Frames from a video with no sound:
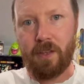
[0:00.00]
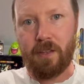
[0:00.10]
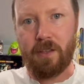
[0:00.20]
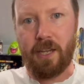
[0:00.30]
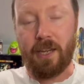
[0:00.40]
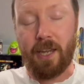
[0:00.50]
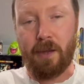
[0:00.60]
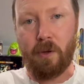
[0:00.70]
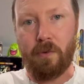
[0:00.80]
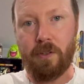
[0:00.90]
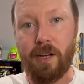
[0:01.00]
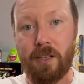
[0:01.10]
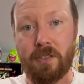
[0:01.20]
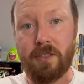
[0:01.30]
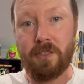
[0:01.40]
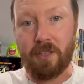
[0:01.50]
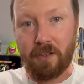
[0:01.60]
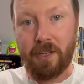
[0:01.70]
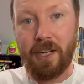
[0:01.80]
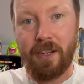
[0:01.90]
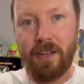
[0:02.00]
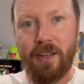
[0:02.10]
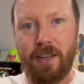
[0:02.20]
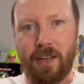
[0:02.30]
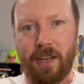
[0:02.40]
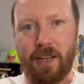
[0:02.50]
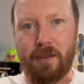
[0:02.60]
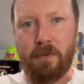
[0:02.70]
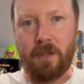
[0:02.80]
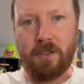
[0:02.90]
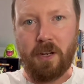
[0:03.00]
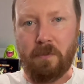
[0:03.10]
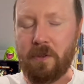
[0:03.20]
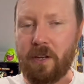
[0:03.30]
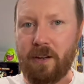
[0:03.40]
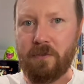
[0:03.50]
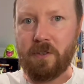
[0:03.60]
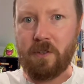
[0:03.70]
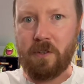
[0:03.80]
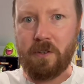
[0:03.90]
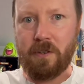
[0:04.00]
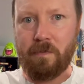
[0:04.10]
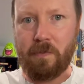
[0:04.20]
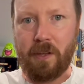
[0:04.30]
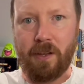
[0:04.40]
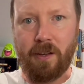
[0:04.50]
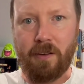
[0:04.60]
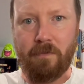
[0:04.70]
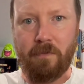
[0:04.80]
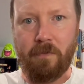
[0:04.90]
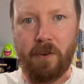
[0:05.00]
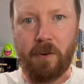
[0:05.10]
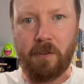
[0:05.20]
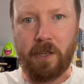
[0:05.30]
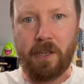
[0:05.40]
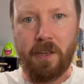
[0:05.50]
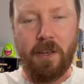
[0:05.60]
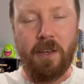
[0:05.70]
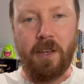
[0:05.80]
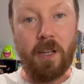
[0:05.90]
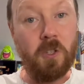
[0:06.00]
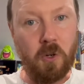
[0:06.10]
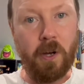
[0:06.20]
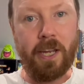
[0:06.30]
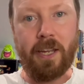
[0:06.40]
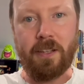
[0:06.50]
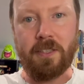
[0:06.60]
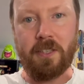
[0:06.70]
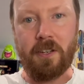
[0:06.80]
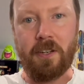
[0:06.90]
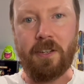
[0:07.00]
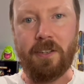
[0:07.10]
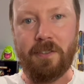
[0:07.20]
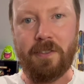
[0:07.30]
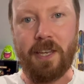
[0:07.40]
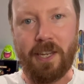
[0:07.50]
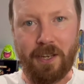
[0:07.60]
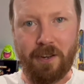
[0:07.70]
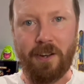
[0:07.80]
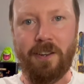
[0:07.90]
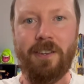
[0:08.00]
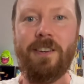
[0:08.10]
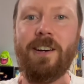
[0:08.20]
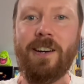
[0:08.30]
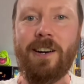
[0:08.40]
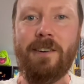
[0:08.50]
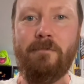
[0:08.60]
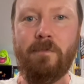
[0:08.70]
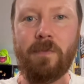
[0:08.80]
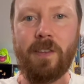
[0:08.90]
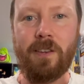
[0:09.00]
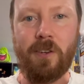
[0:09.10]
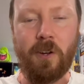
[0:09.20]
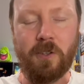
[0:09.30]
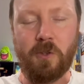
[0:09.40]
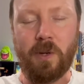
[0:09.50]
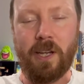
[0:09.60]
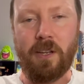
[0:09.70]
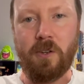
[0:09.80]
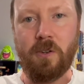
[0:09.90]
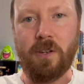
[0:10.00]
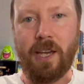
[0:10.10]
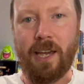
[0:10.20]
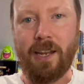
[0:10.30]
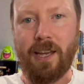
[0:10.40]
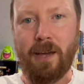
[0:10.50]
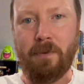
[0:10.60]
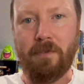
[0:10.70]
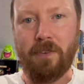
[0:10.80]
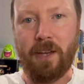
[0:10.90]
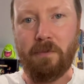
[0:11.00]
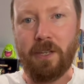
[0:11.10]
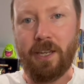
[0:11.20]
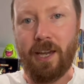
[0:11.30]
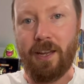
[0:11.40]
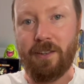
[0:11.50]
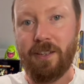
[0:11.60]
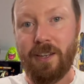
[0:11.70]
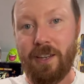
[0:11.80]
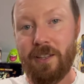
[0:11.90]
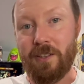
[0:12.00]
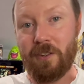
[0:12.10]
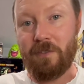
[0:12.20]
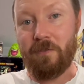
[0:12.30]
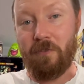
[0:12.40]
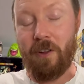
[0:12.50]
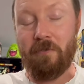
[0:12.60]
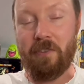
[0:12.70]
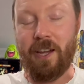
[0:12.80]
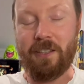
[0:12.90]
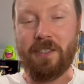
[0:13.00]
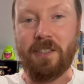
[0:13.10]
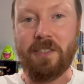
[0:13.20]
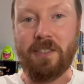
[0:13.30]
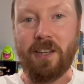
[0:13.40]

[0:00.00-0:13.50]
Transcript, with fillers: they came over last Sunday and picked it up in the afternoon and um, thoroughly enjoying it. So there you go. Um, gone to a good and happy family. And the fun fact is,